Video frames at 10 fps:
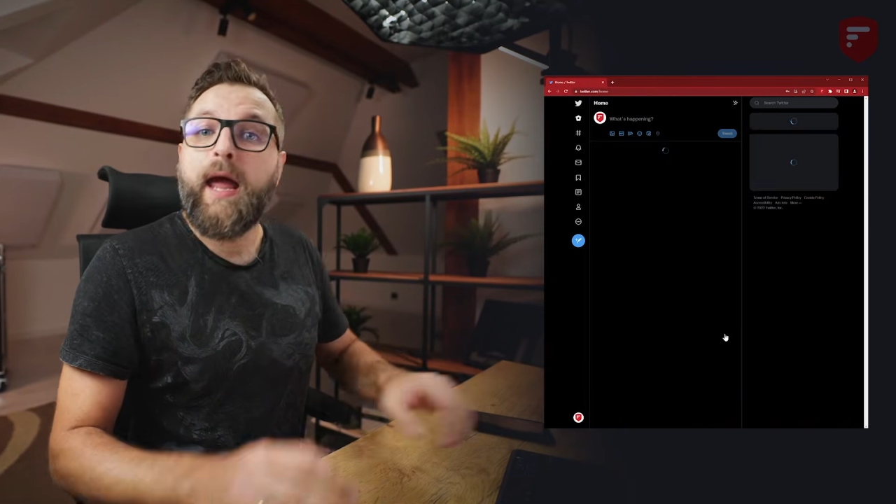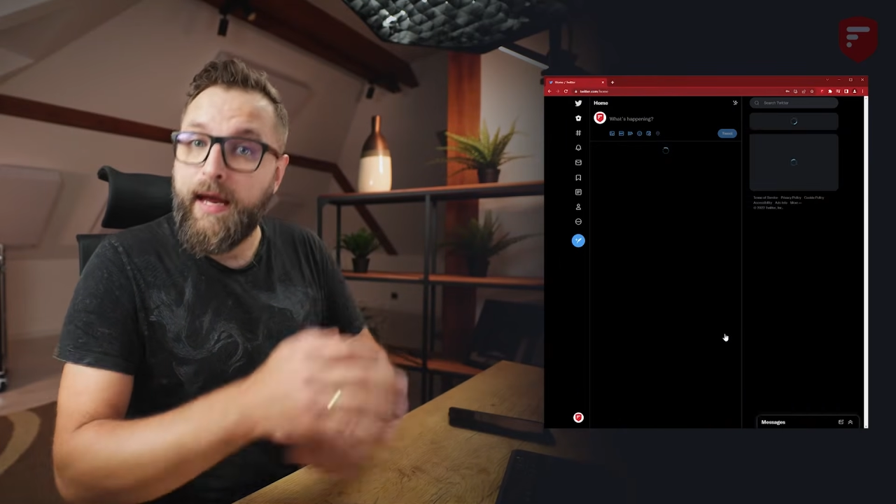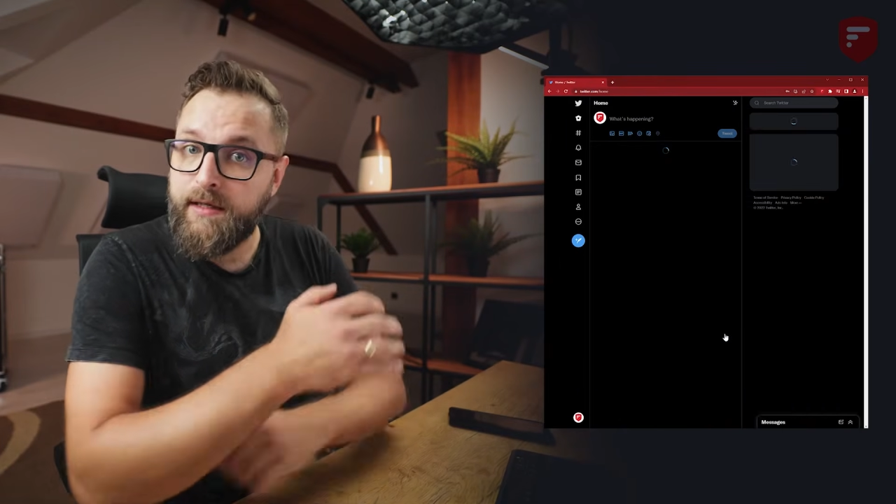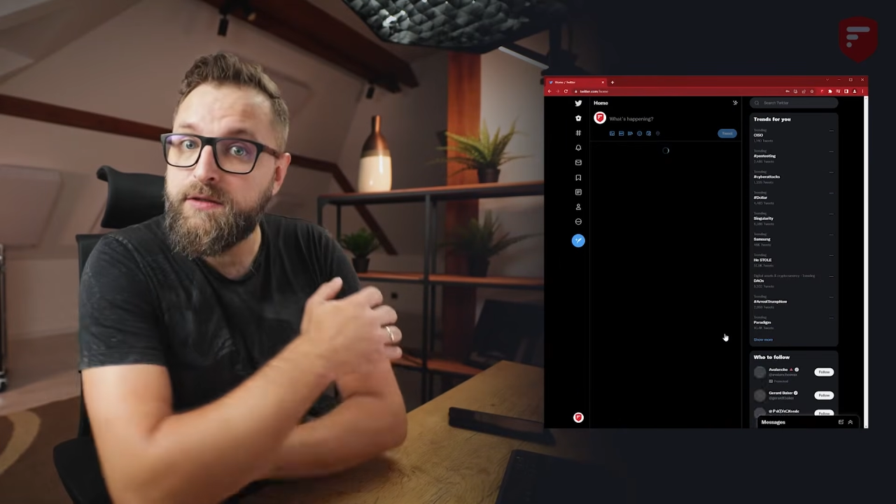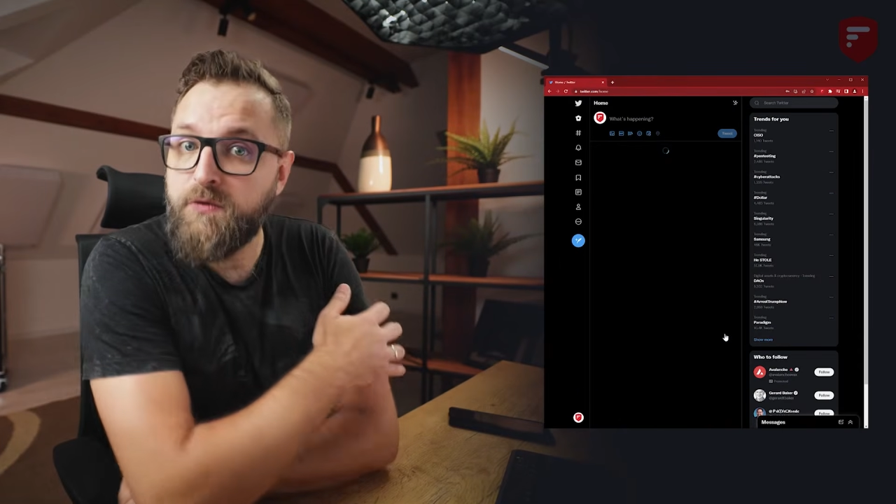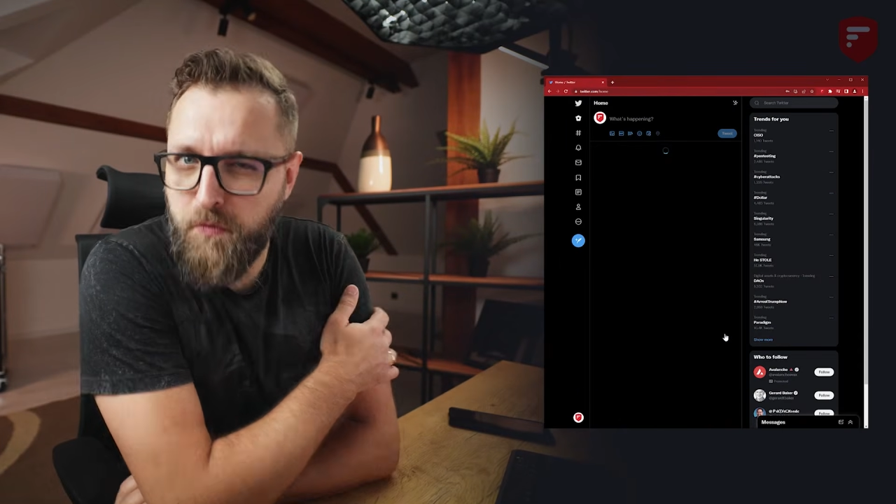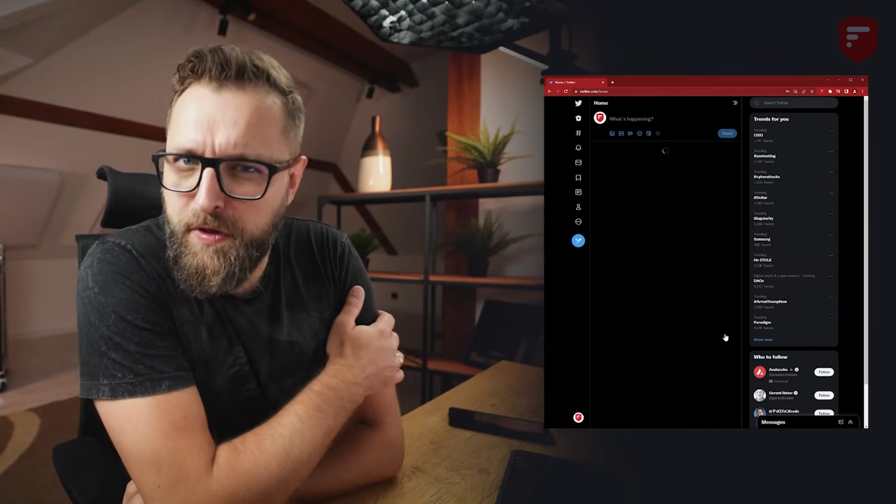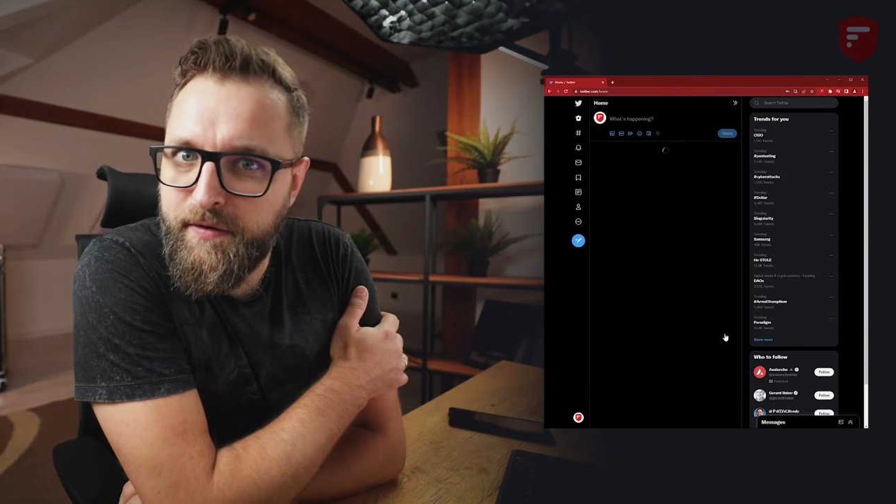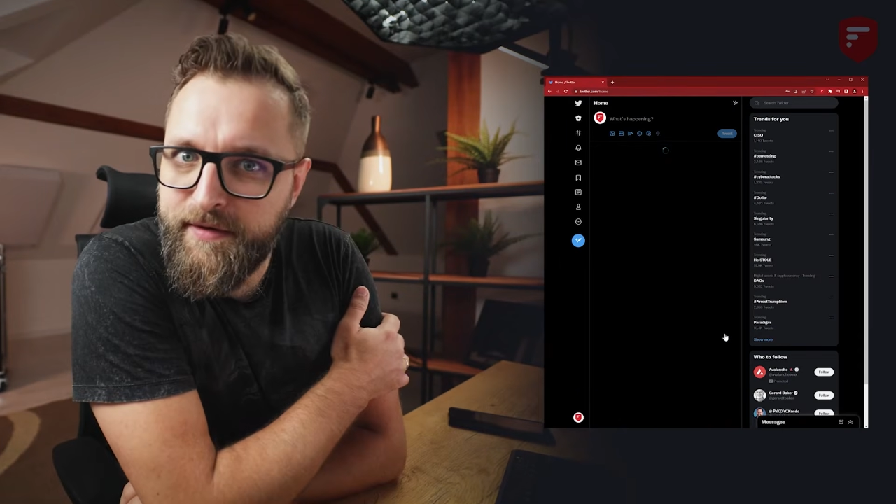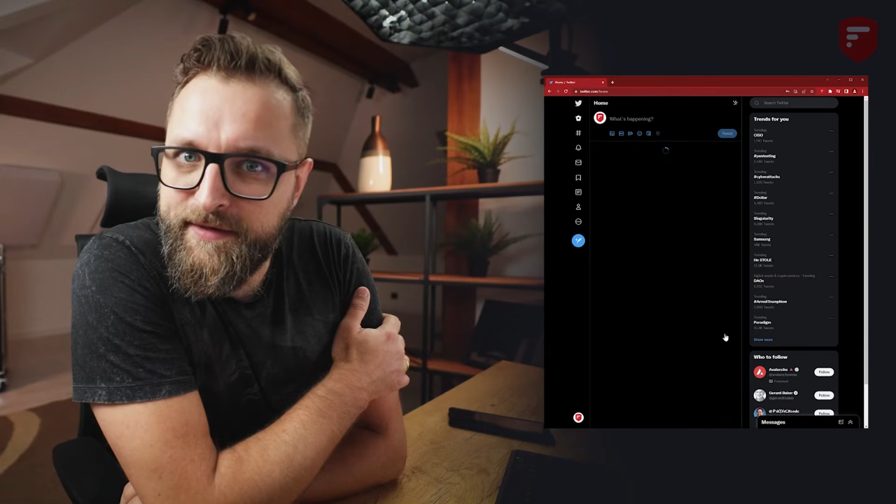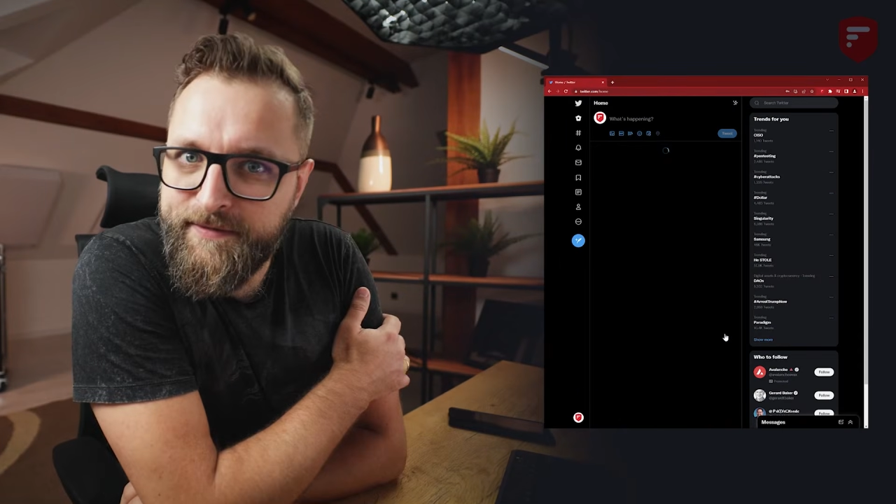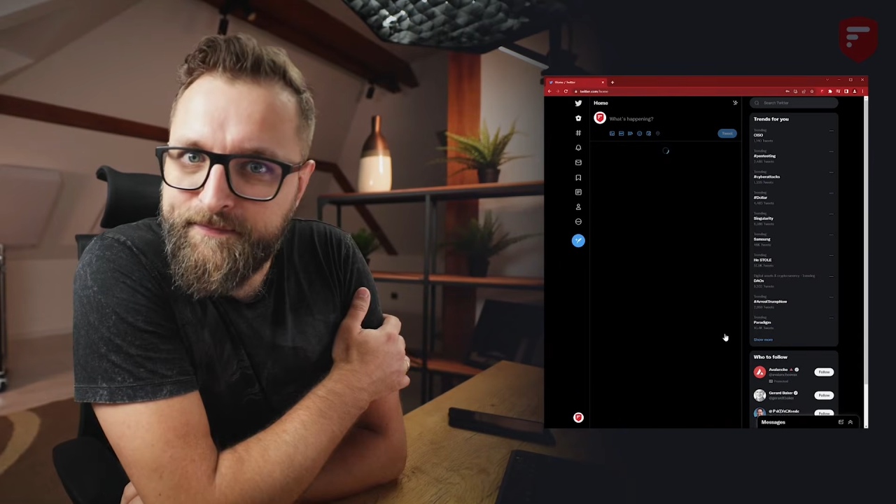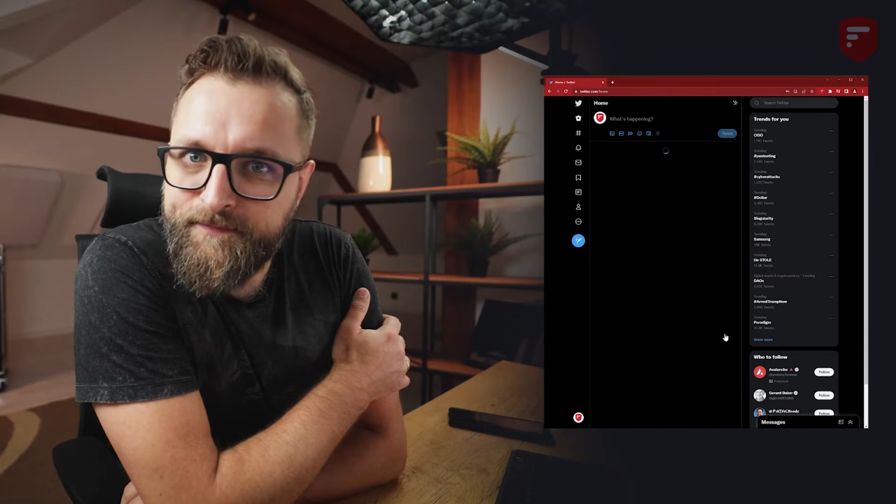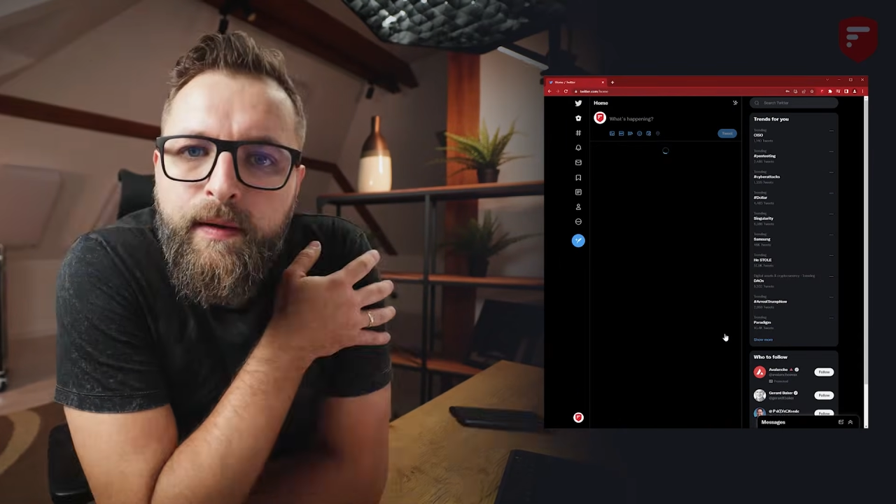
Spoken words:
and we are in.